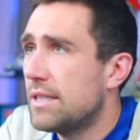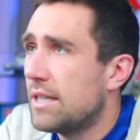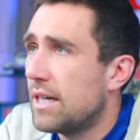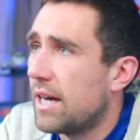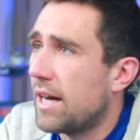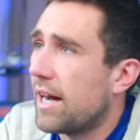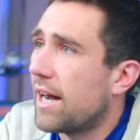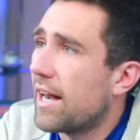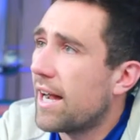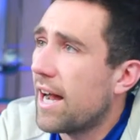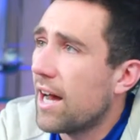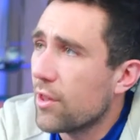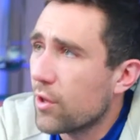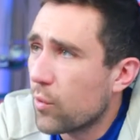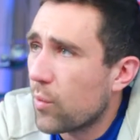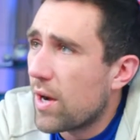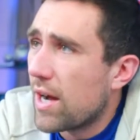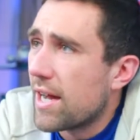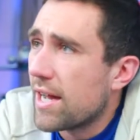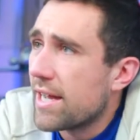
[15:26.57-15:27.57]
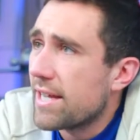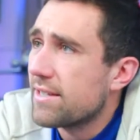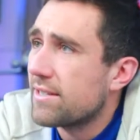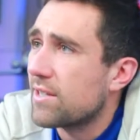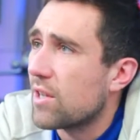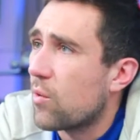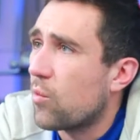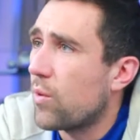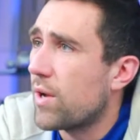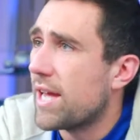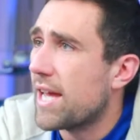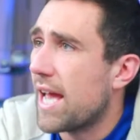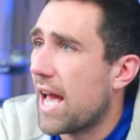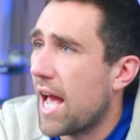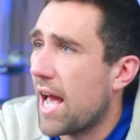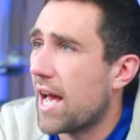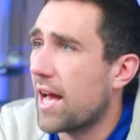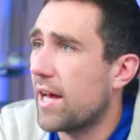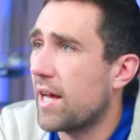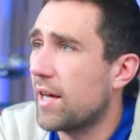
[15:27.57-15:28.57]
Otherwise, we
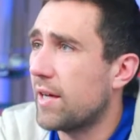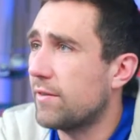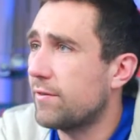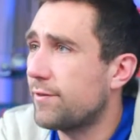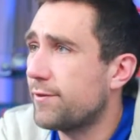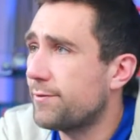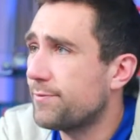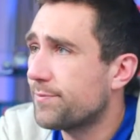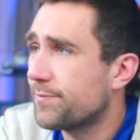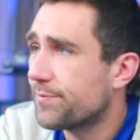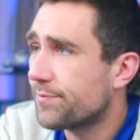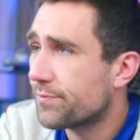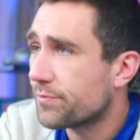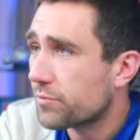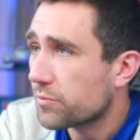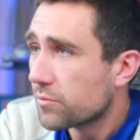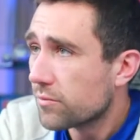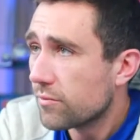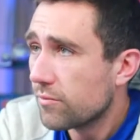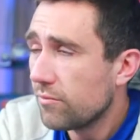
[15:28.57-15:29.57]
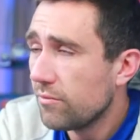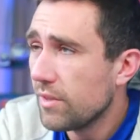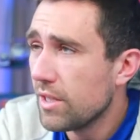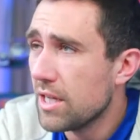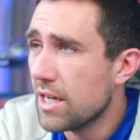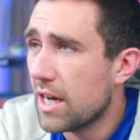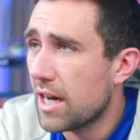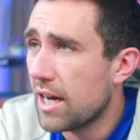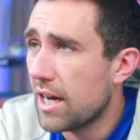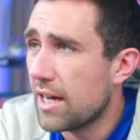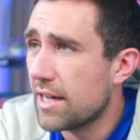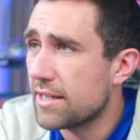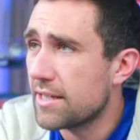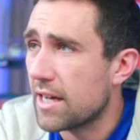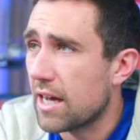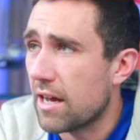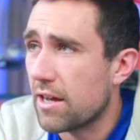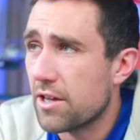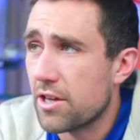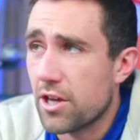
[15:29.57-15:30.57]
have,
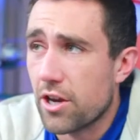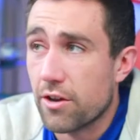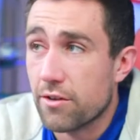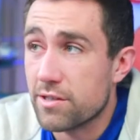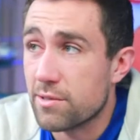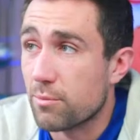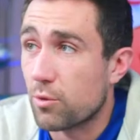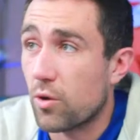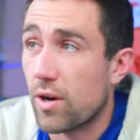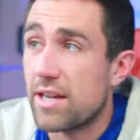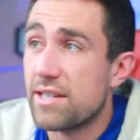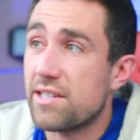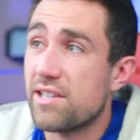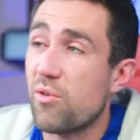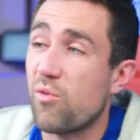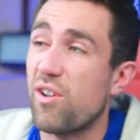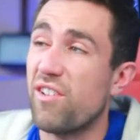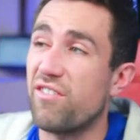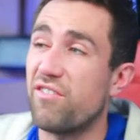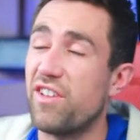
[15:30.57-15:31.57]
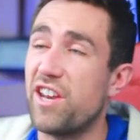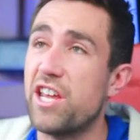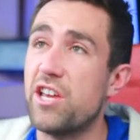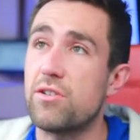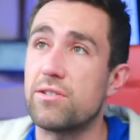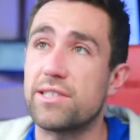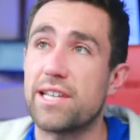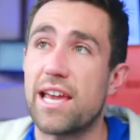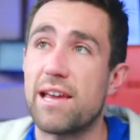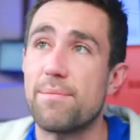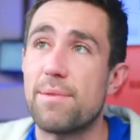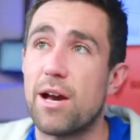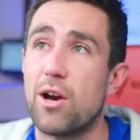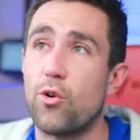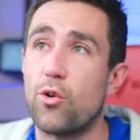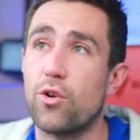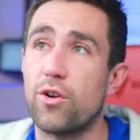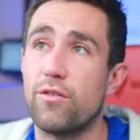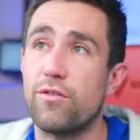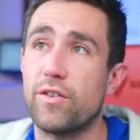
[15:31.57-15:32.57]
you know, some crazy videos came
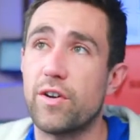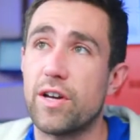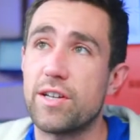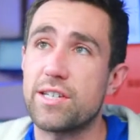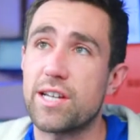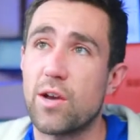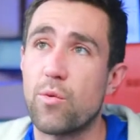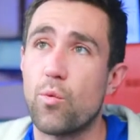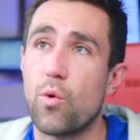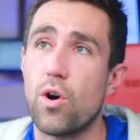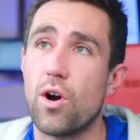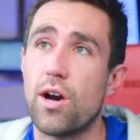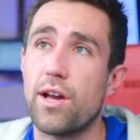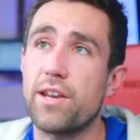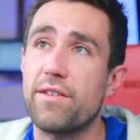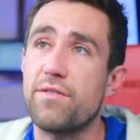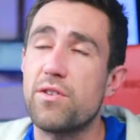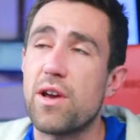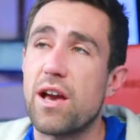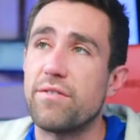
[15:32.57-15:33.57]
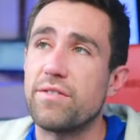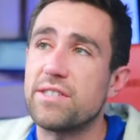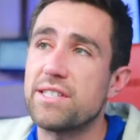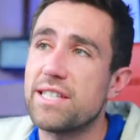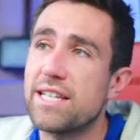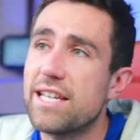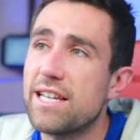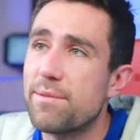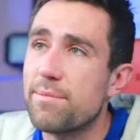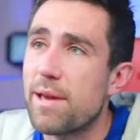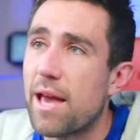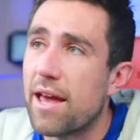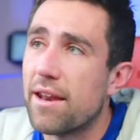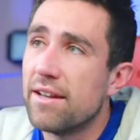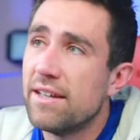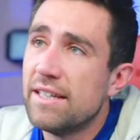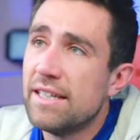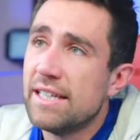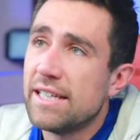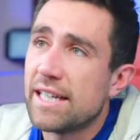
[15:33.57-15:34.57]
out of Taiwan, if you haven't seen them
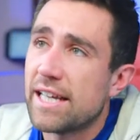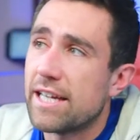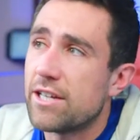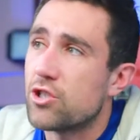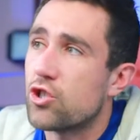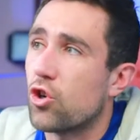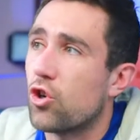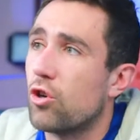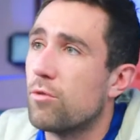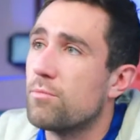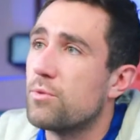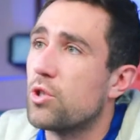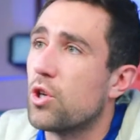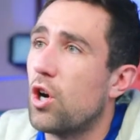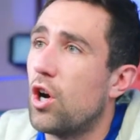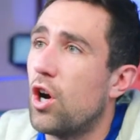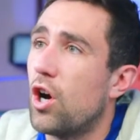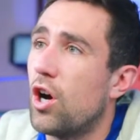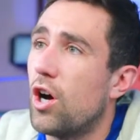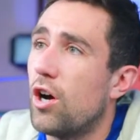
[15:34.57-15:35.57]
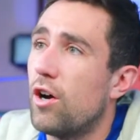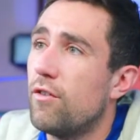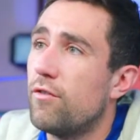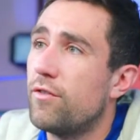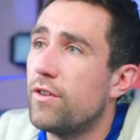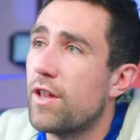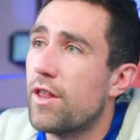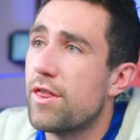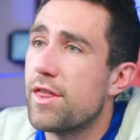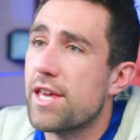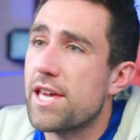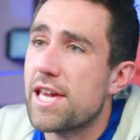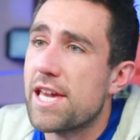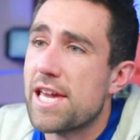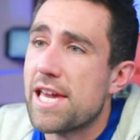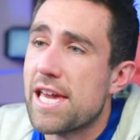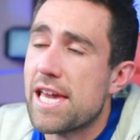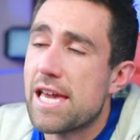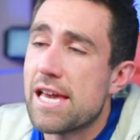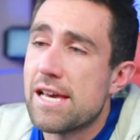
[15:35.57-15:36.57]
yet, in terms of
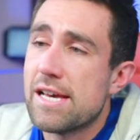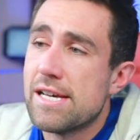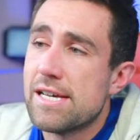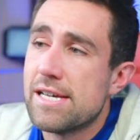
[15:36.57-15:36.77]
the